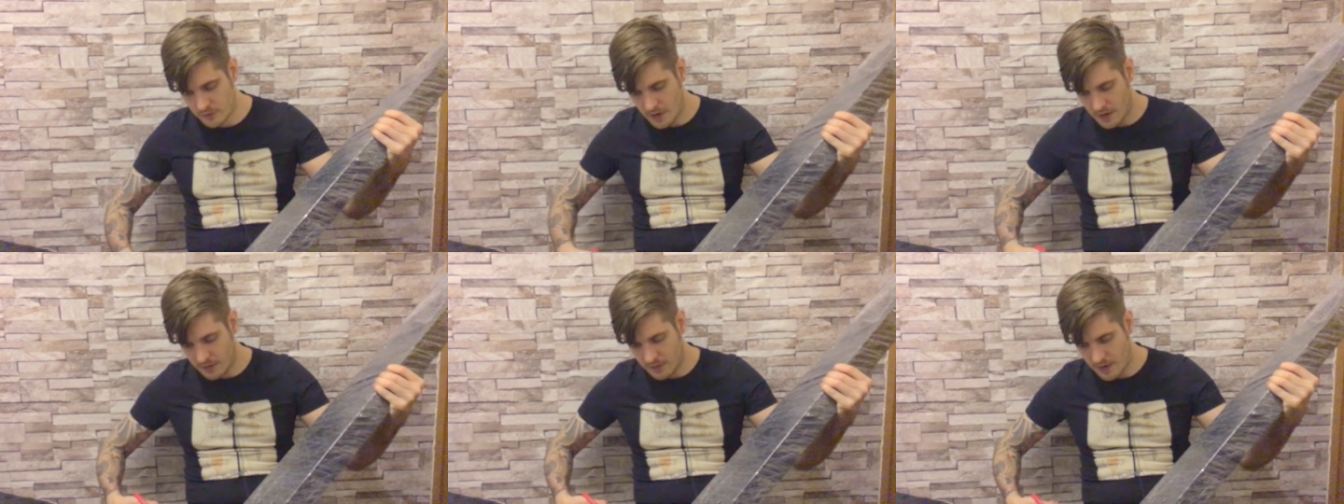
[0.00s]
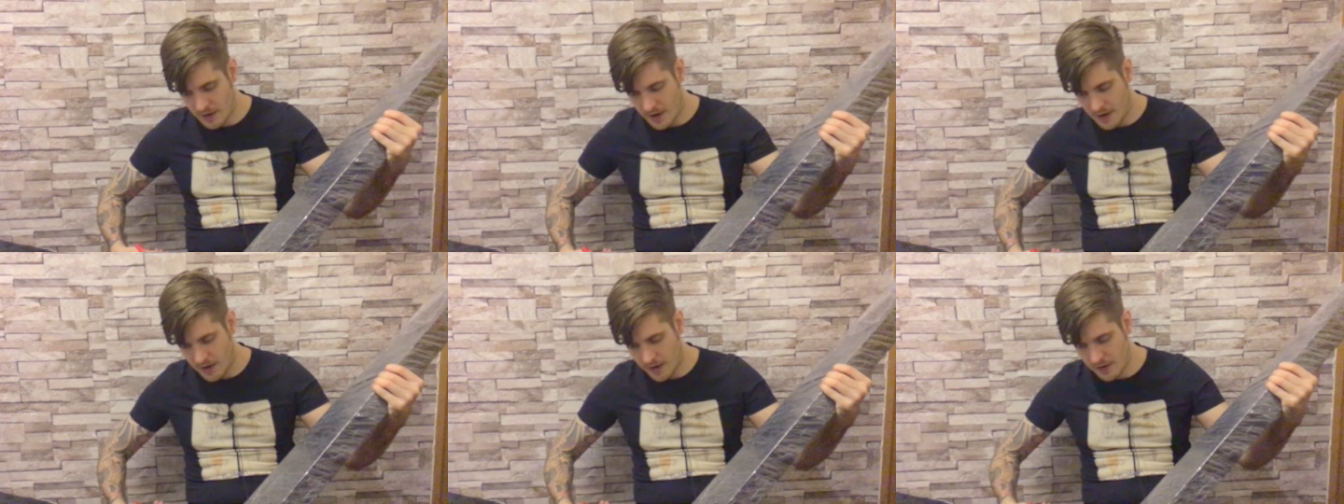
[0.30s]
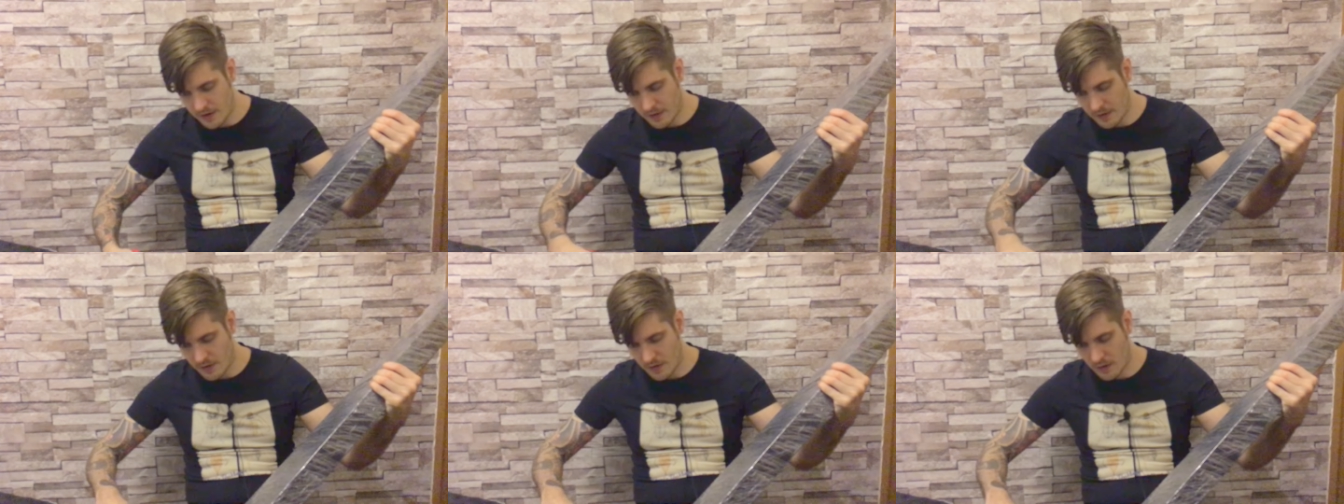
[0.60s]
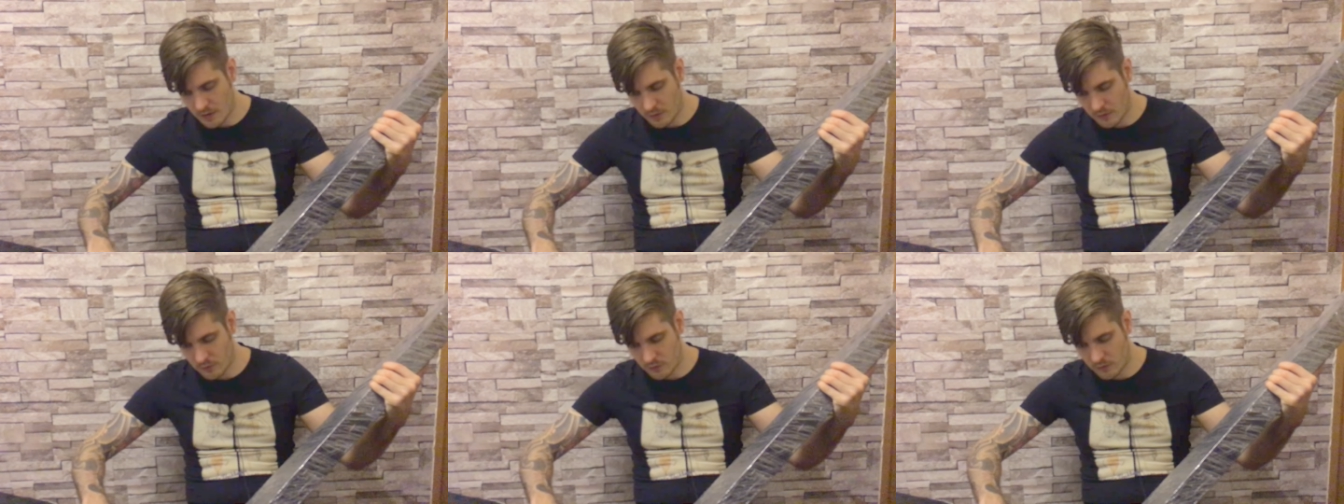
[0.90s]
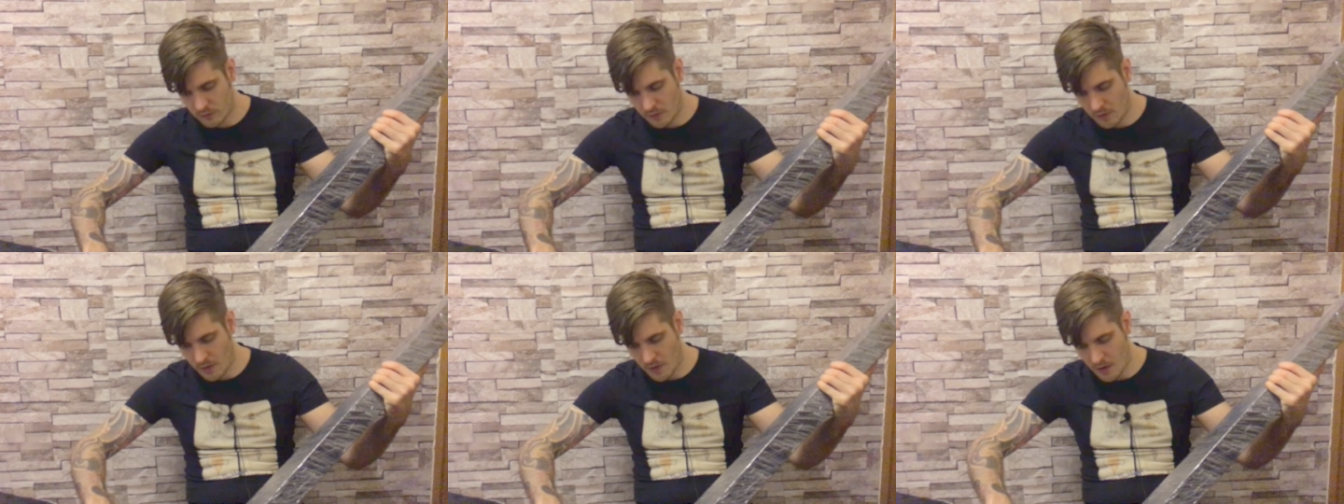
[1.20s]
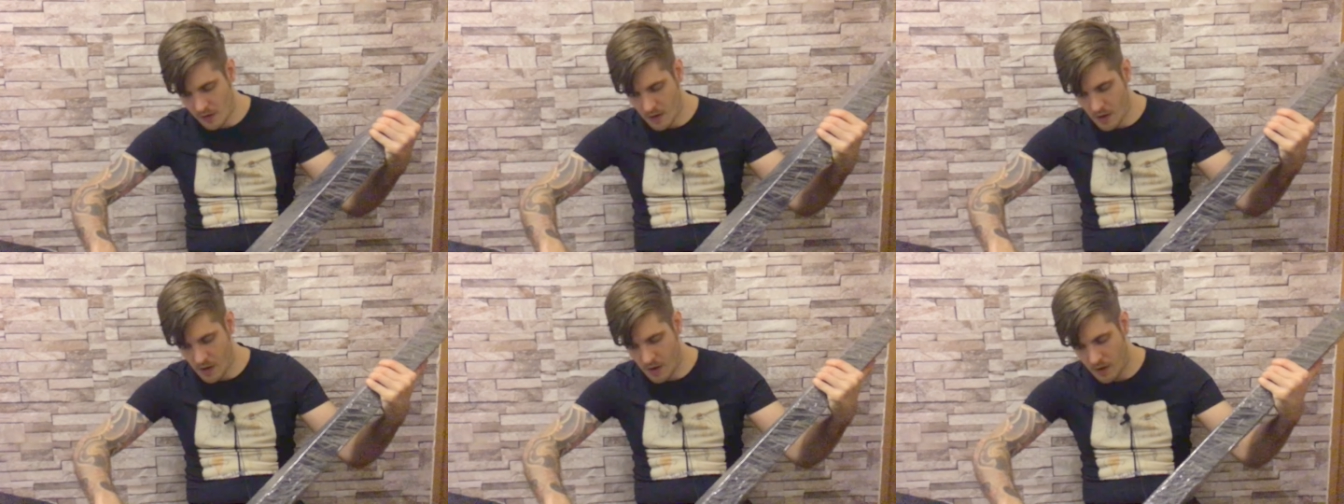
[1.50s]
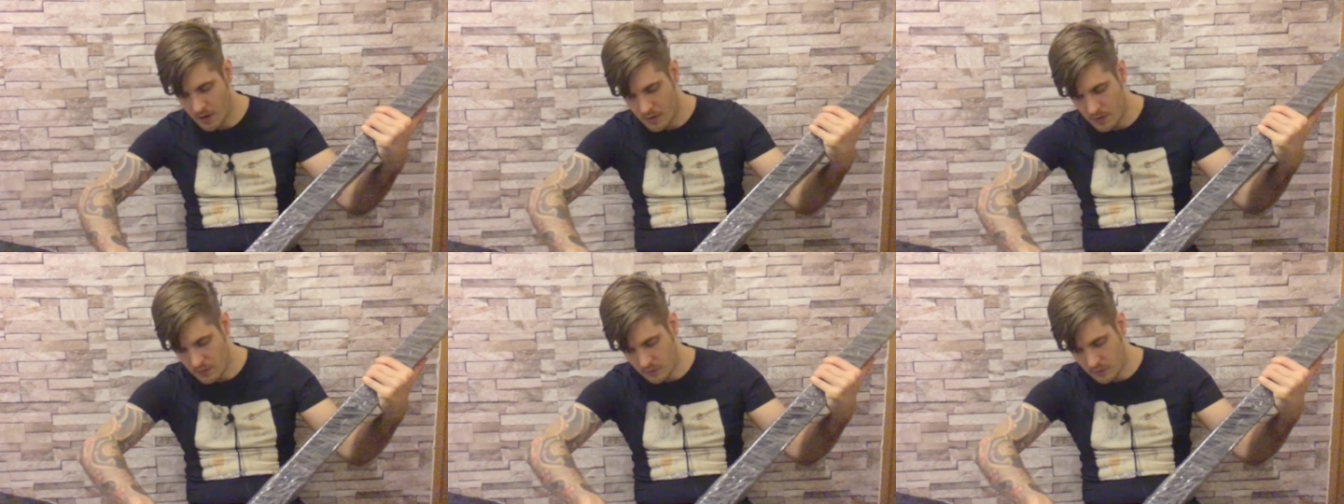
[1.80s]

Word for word: that I uh, just uh,